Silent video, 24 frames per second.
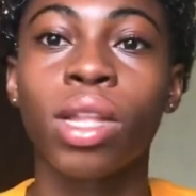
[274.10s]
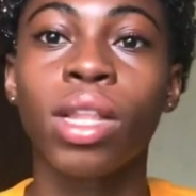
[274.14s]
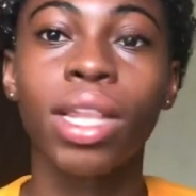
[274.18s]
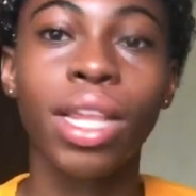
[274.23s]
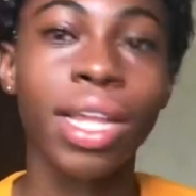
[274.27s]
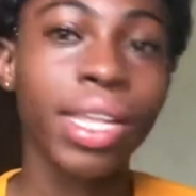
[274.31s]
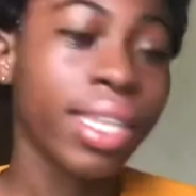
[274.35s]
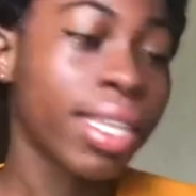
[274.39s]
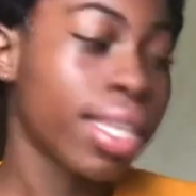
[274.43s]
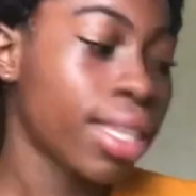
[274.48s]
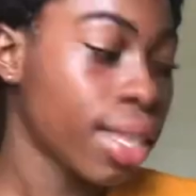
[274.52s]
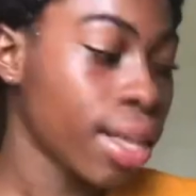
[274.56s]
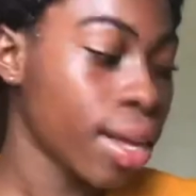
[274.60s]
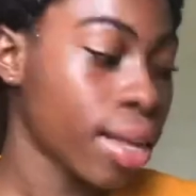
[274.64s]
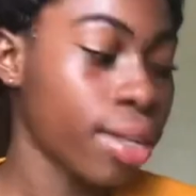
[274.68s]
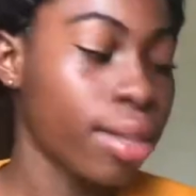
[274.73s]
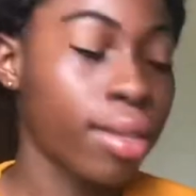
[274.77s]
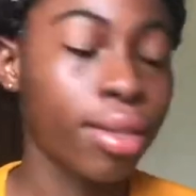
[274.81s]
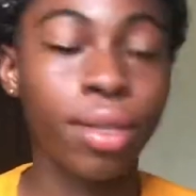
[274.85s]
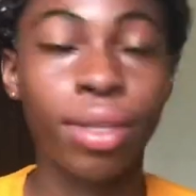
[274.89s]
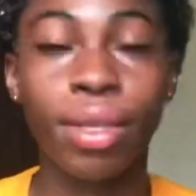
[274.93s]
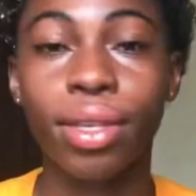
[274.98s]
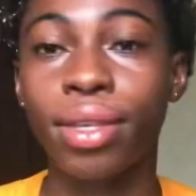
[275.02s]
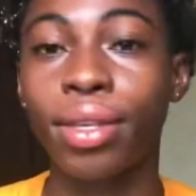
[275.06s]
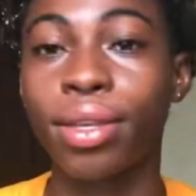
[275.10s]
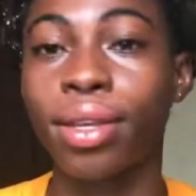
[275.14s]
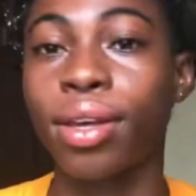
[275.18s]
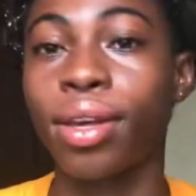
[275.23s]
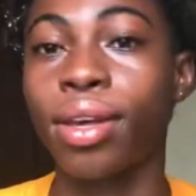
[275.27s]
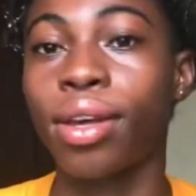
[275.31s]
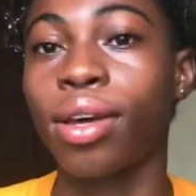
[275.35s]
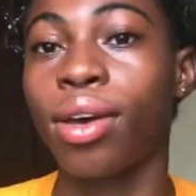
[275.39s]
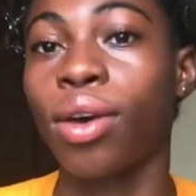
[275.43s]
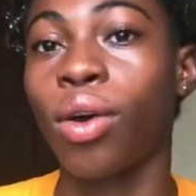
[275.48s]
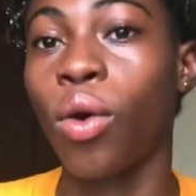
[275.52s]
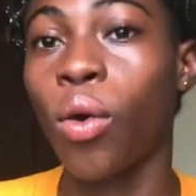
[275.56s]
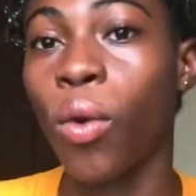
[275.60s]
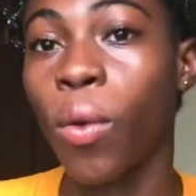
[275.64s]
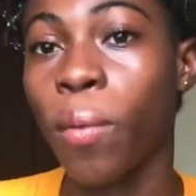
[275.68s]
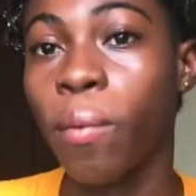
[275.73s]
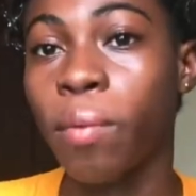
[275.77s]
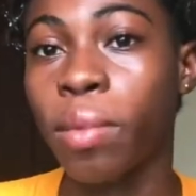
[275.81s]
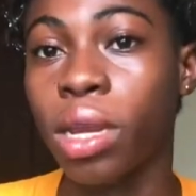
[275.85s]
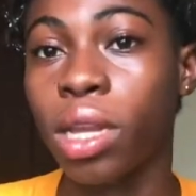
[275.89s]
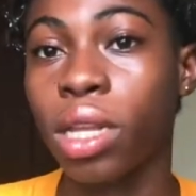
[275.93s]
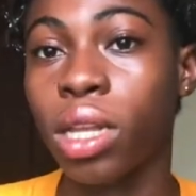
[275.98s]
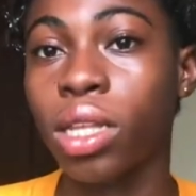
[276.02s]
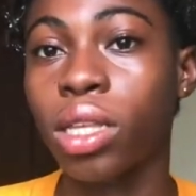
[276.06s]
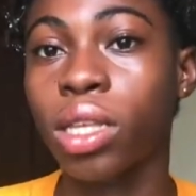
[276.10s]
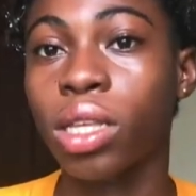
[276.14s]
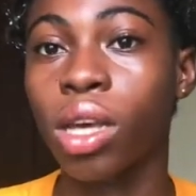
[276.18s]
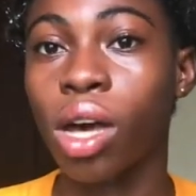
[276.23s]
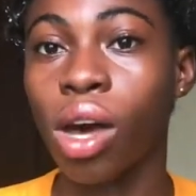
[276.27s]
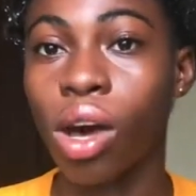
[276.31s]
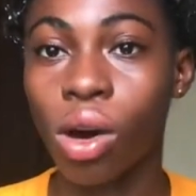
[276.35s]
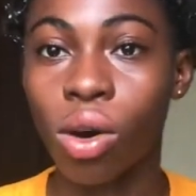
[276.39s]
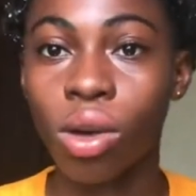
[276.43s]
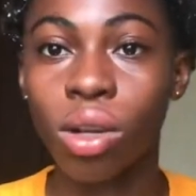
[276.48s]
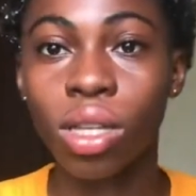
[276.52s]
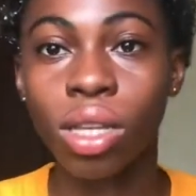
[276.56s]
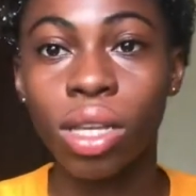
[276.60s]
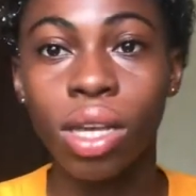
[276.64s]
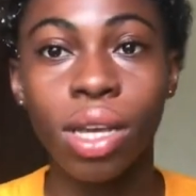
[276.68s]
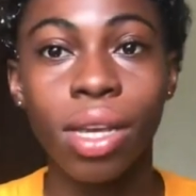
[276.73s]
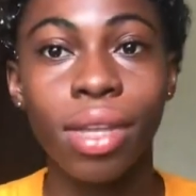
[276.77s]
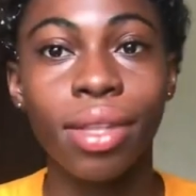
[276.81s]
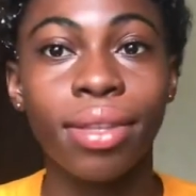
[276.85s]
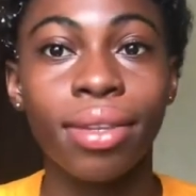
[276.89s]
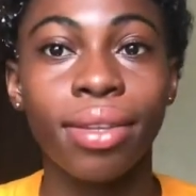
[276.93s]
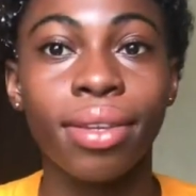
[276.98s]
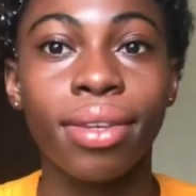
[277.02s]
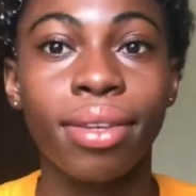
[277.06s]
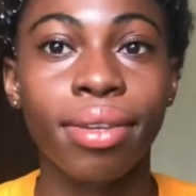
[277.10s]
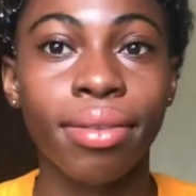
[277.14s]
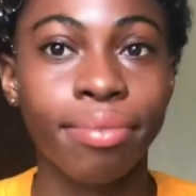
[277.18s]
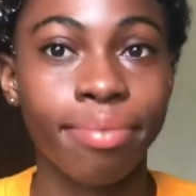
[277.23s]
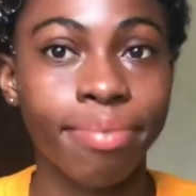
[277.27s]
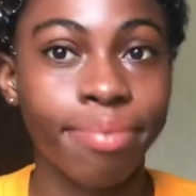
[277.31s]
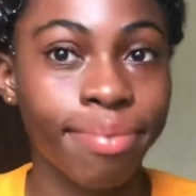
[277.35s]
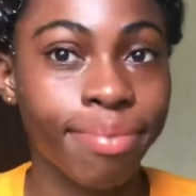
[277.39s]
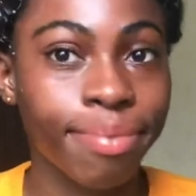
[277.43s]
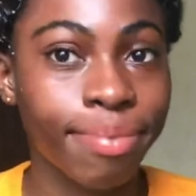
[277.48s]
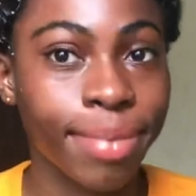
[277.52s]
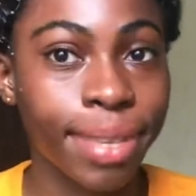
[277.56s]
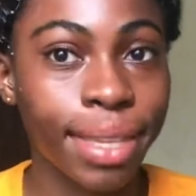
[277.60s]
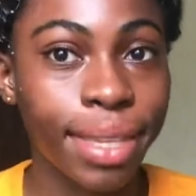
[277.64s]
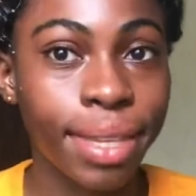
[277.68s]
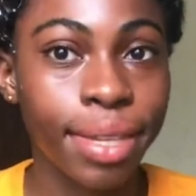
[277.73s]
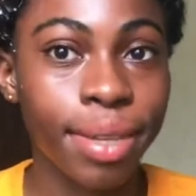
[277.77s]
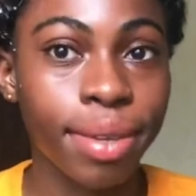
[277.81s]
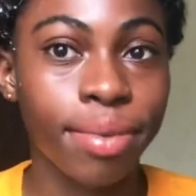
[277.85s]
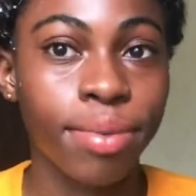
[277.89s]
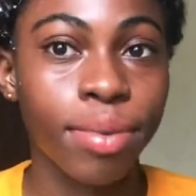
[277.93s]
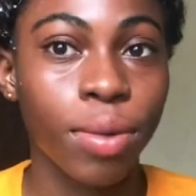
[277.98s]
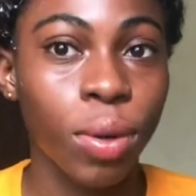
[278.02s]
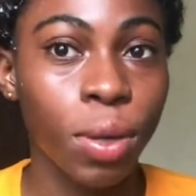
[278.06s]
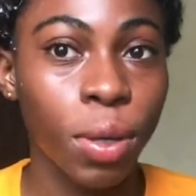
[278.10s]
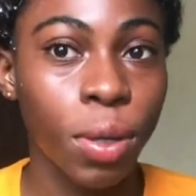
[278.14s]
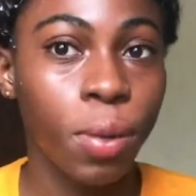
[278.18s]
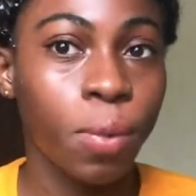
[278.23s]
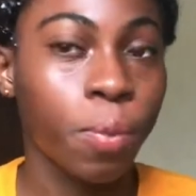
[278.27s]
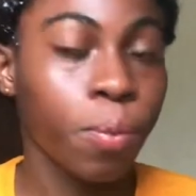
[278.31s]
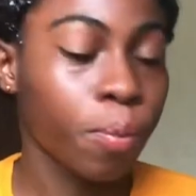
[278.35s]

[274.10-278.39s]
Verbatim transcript: let's start combing it out and see okay